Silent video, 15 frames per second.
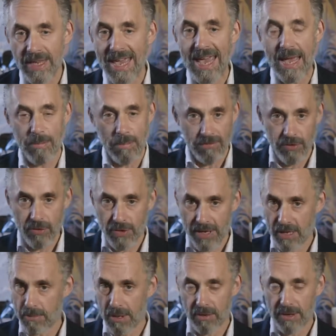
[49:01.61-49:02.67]
the game if you
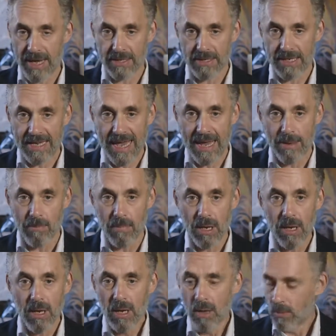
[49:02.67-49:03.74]
think about it as a game.
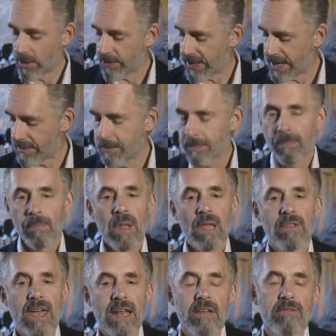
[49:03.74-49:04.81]
Well, then
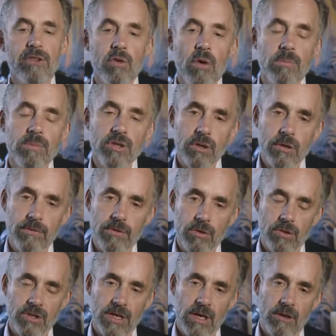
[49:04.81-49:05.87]
if you observe
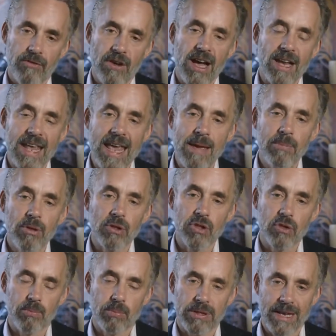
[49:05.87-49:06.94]
yourself unable
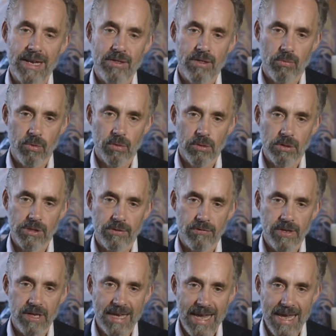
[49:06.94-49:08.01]
to play the rules of
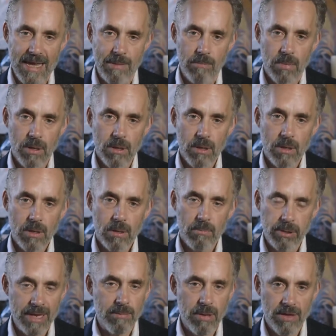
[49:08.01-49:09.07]
the game,
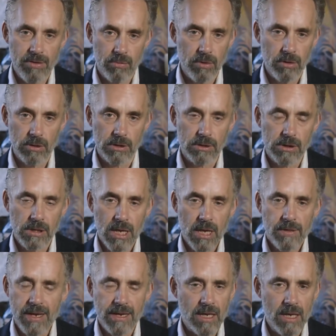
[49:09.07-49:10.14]
play by the rules,
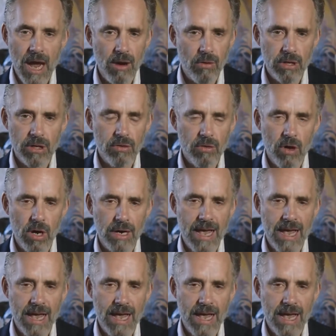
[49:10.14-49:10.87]
then how can you